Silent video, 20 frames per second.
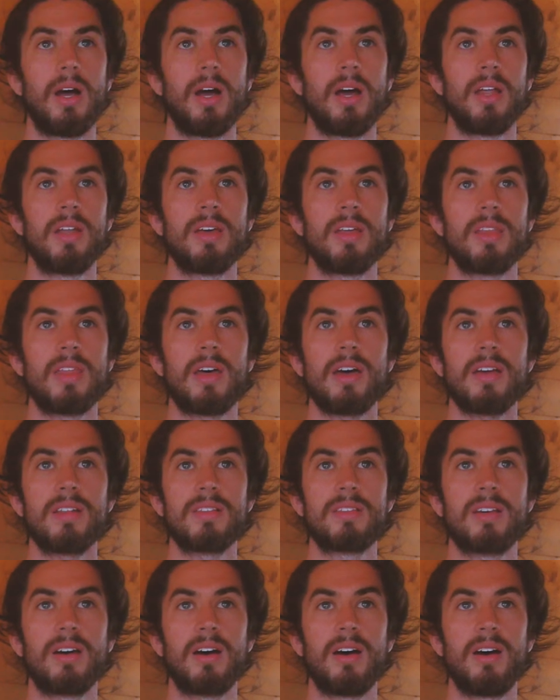and at
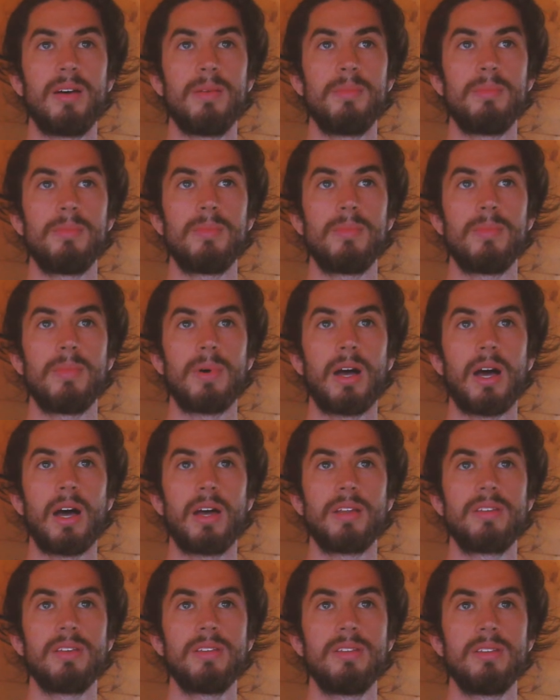that time
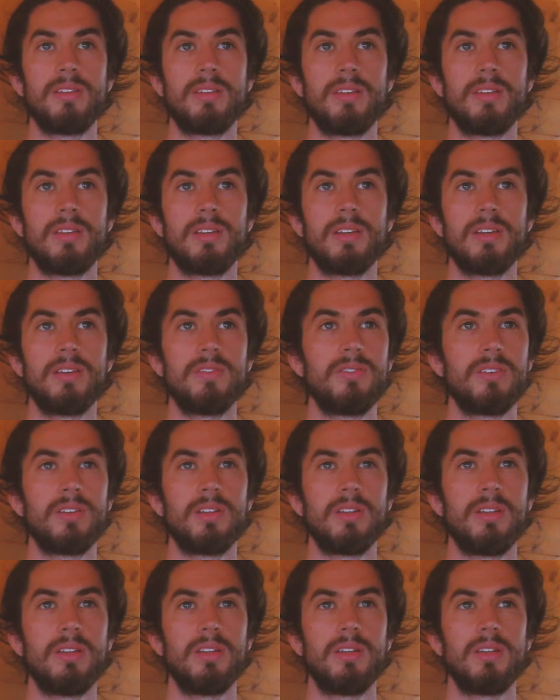I didn't
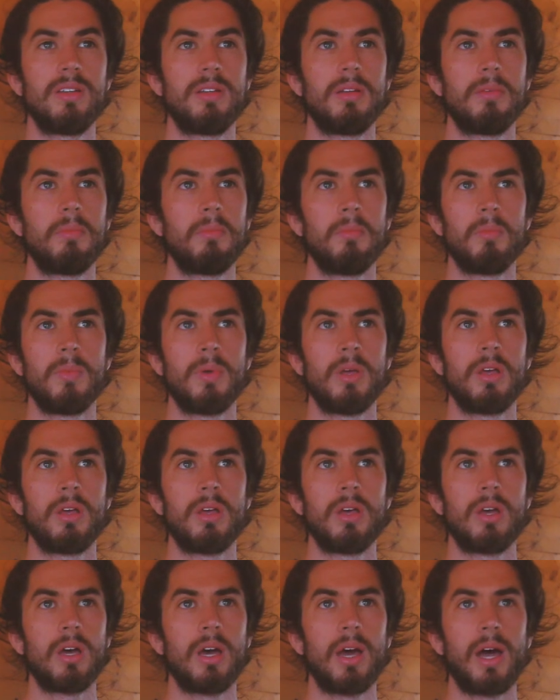even
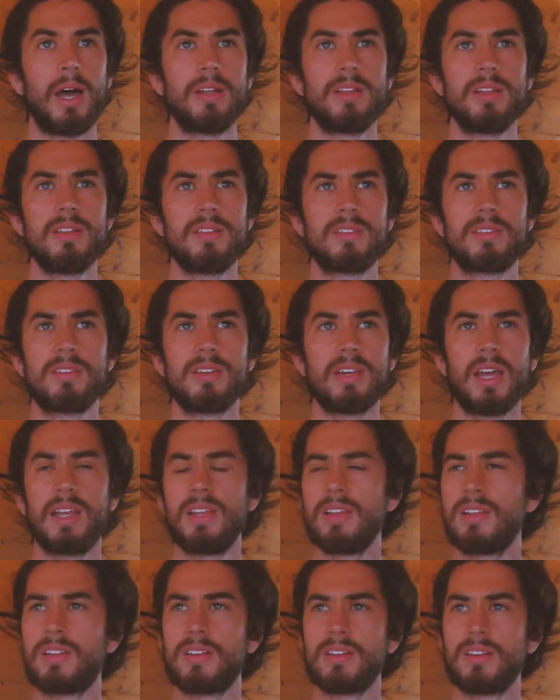I didn't see
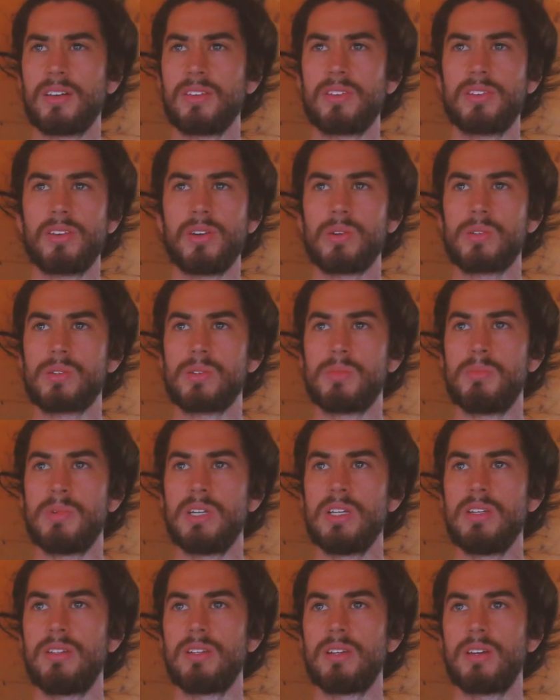anything on social
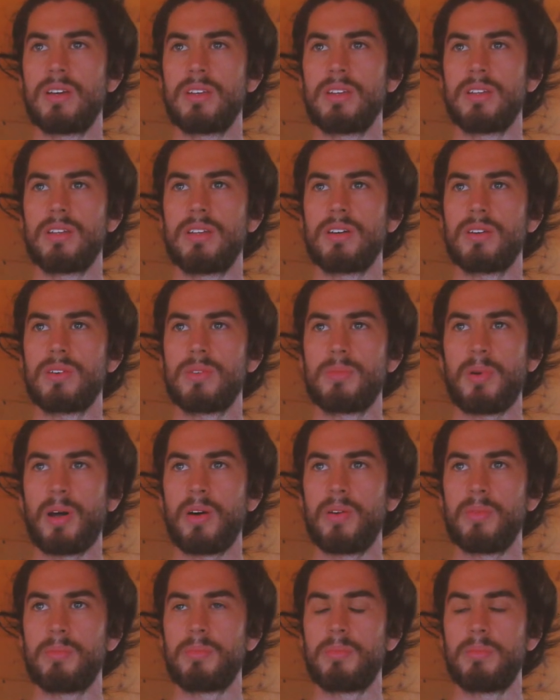media, you know,
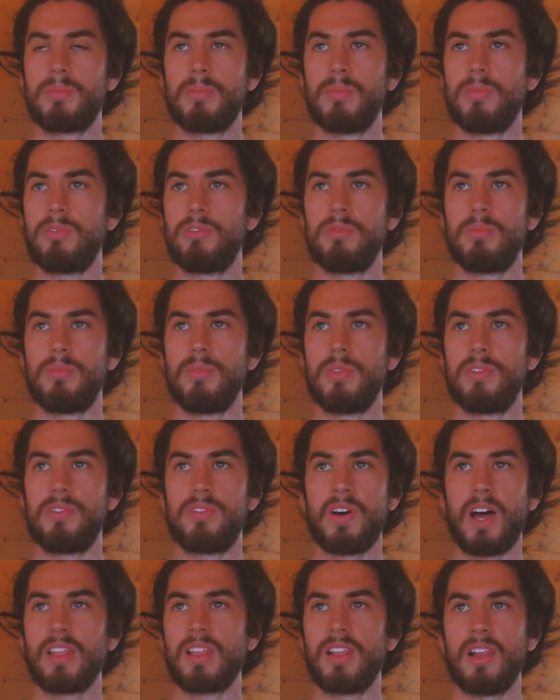about the
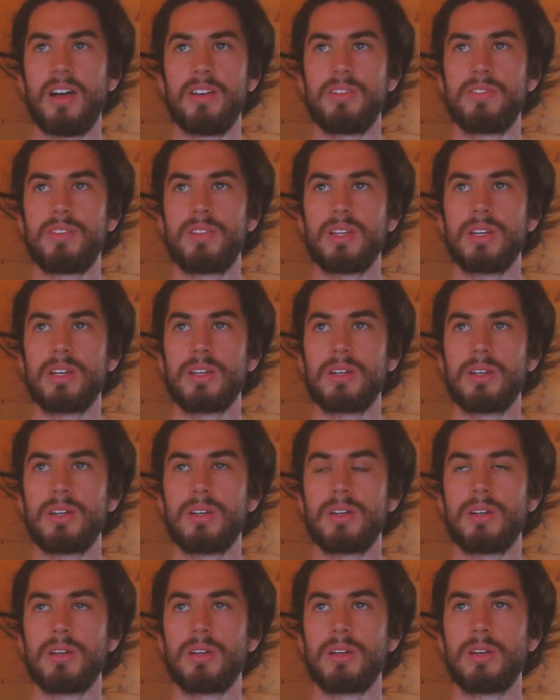van life thing.
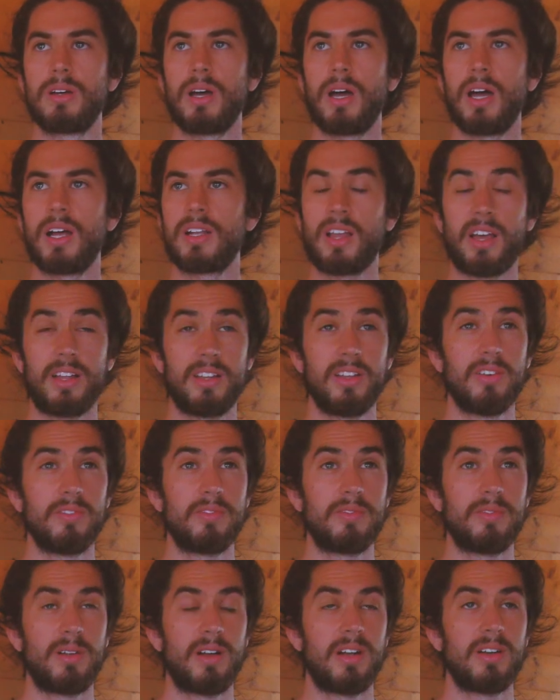I, I
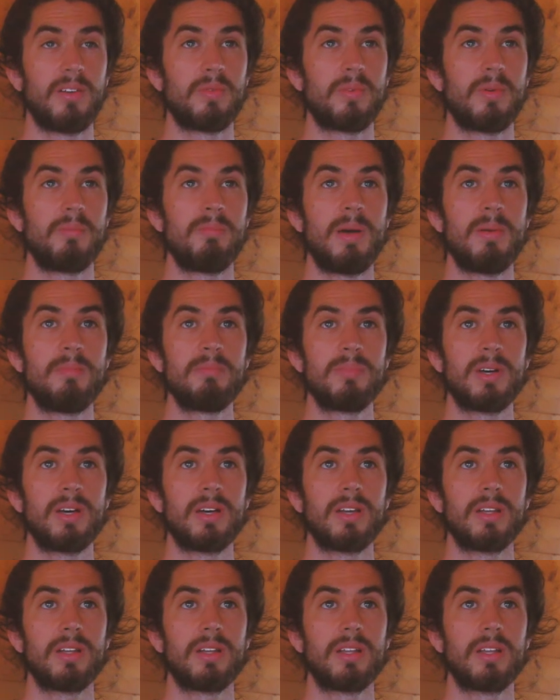don't I don't
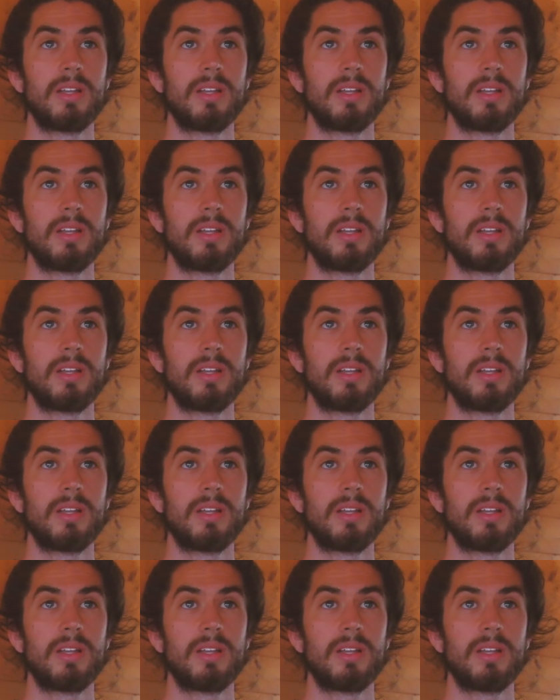remember.